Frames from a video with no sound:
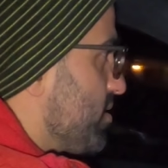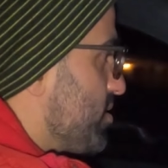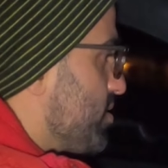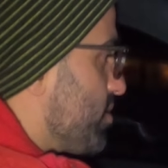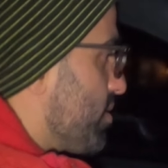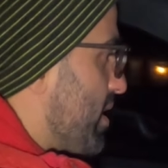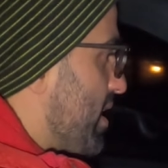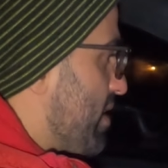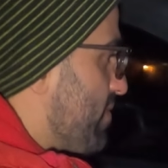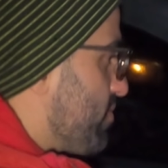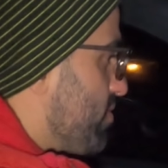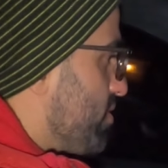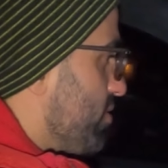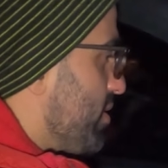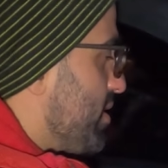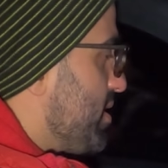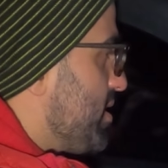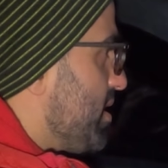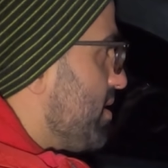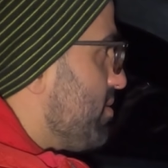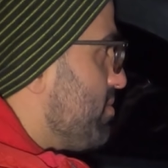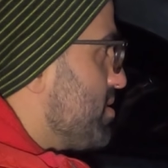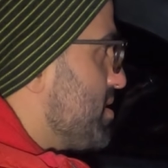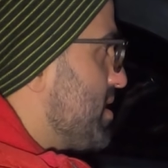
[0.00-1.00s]
So I have no
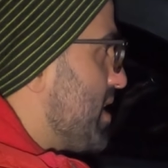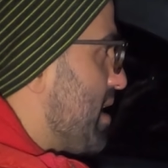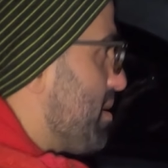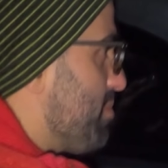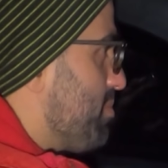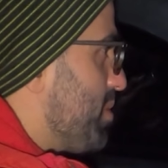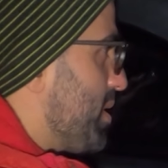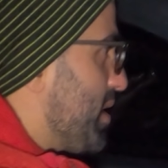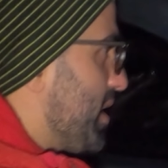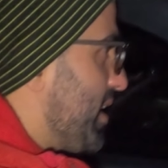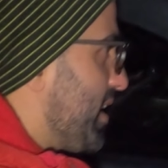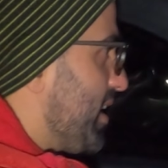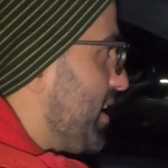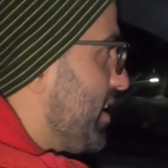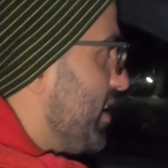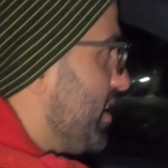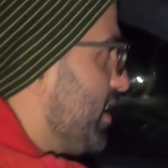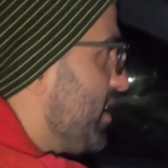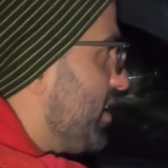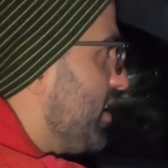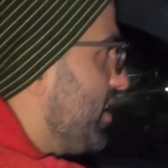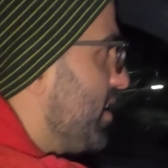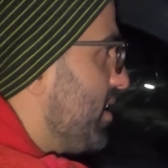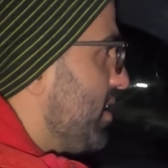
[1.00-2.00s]
idea what's happening.
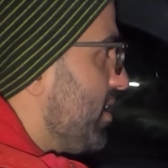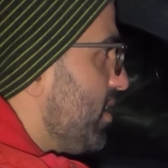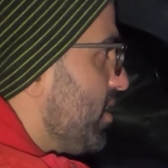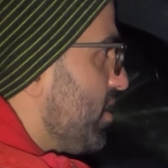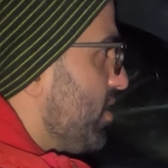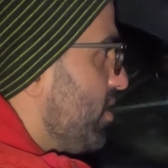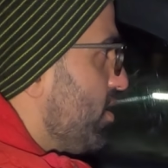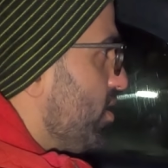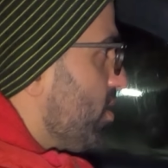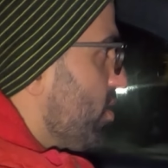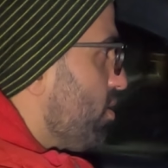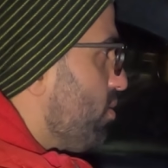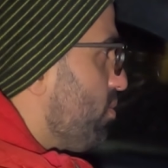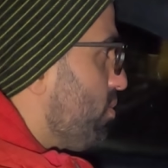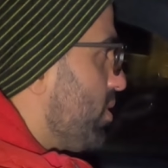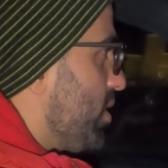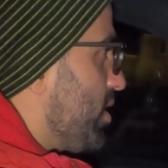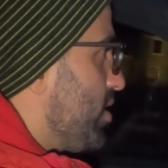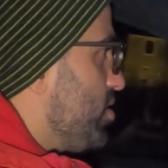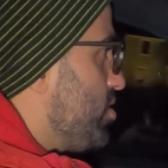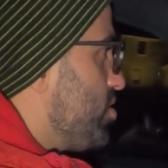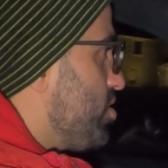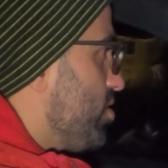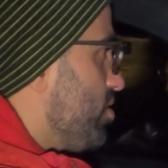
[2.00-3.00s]
When
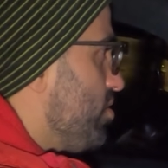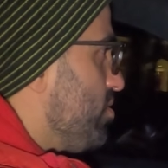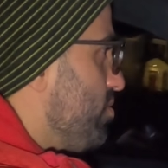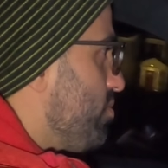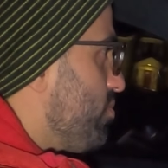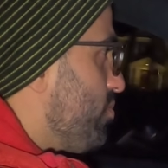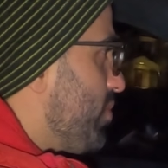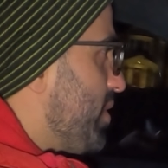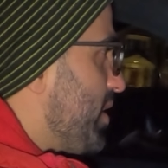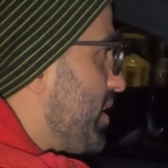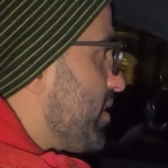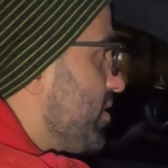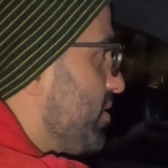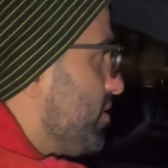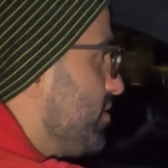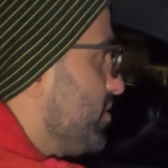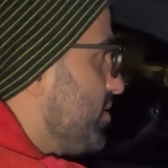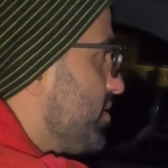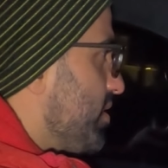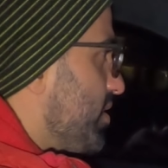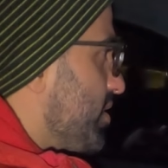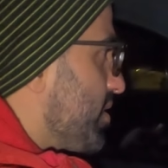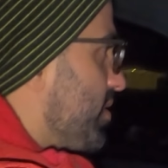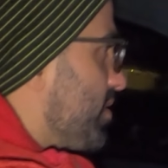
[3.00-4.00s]
I turn the
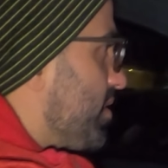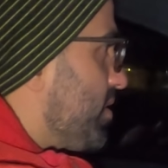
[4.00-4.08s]
wheels,